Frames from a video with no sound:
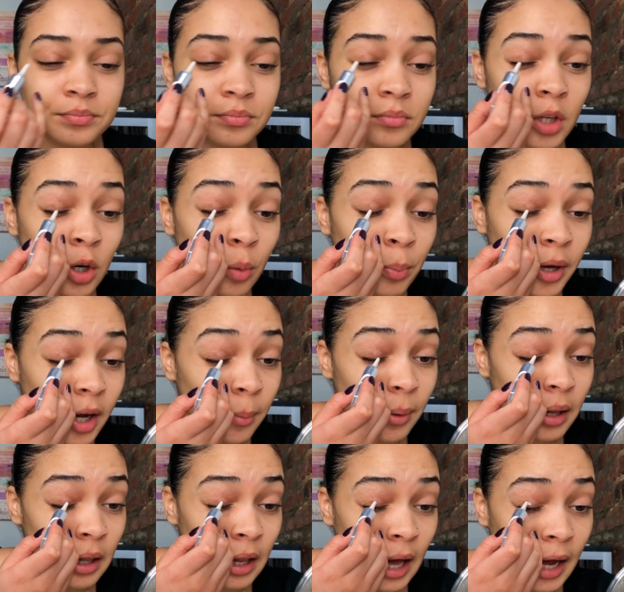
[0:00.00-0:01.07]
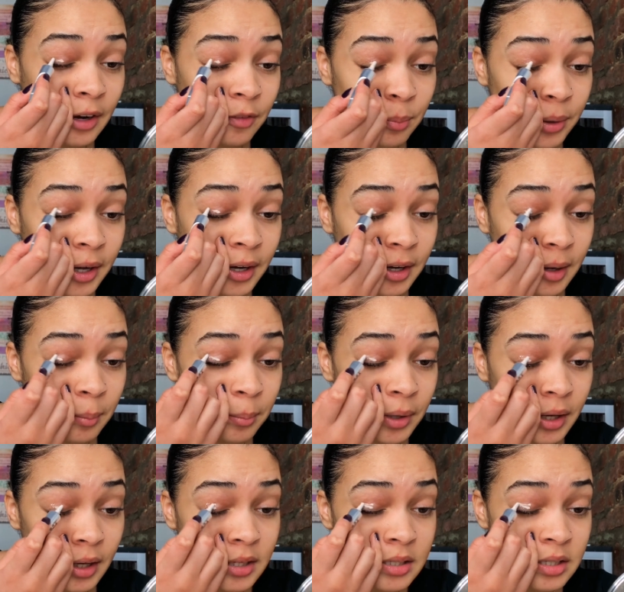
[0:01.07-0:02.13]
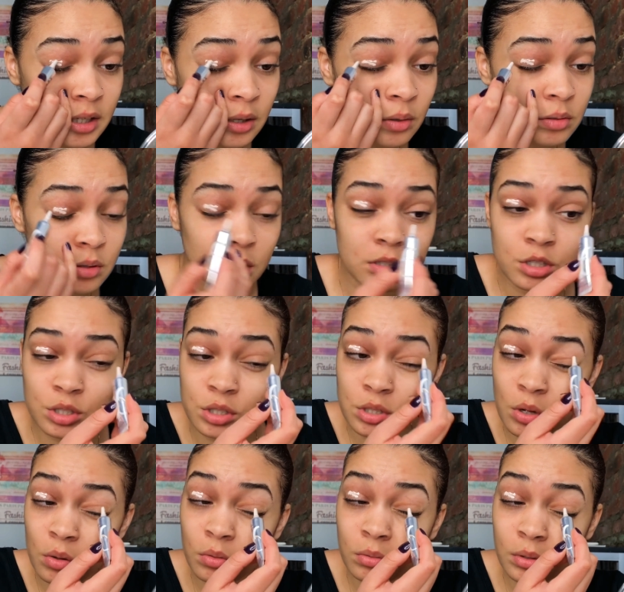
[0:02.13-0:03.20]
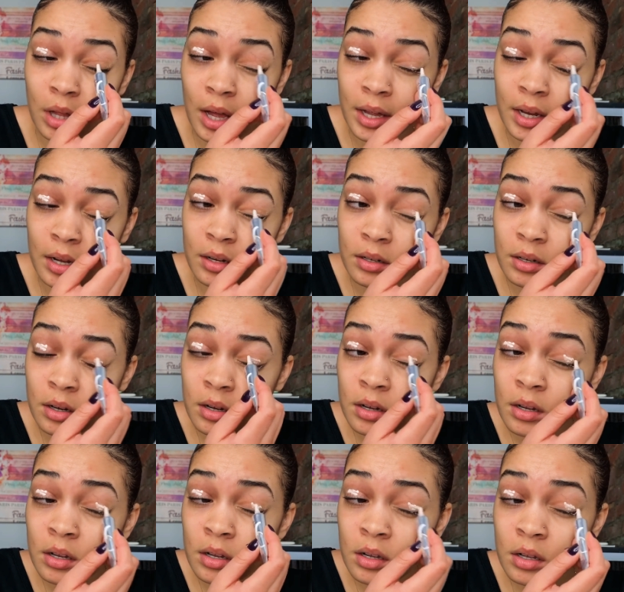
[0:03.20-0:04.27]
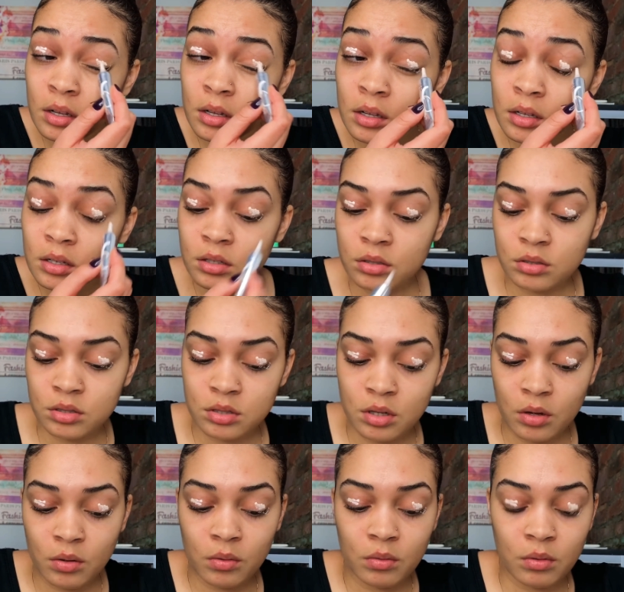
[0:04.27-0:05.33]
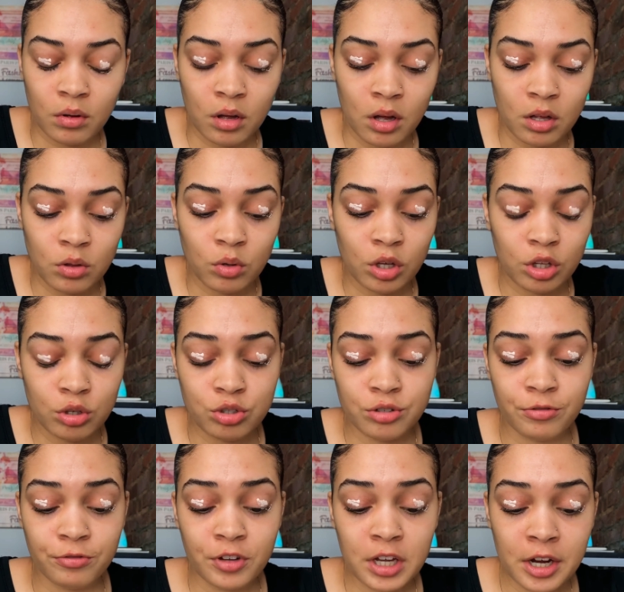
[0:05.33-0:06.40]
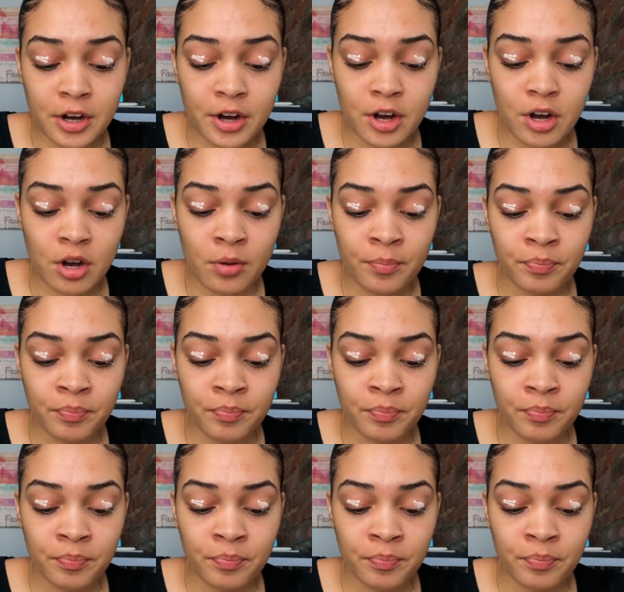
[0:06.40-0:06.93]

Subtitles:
it'll pick up a lot of pigment because it goes on so white. So you can use your finger